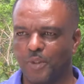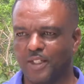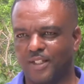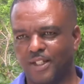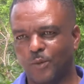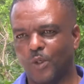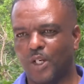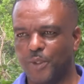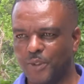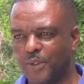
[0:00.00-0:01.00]
but then
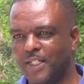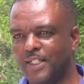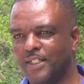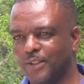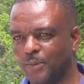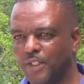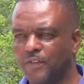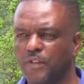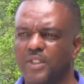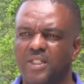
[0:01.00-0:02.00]
while we're doing it, there's some
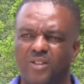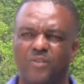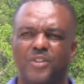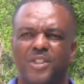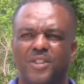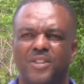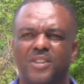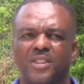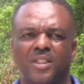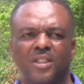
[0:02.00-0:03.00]
level of
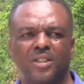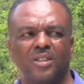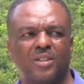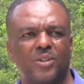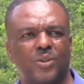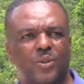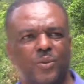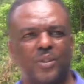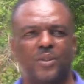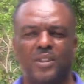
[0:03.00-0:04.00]
inconvenience. So
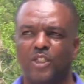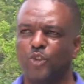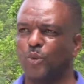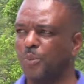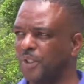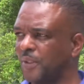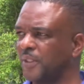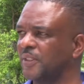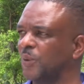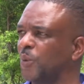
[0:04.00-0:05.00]
we need you to bear with
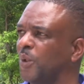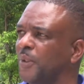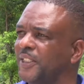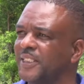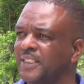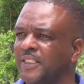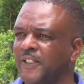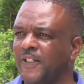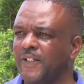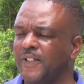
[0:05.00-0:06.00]
us and work with us.
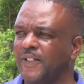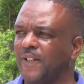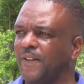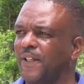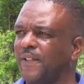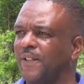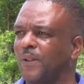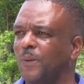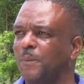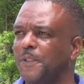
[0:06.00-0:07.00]
Then there
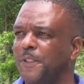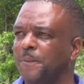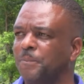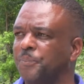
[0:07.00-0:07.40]
will be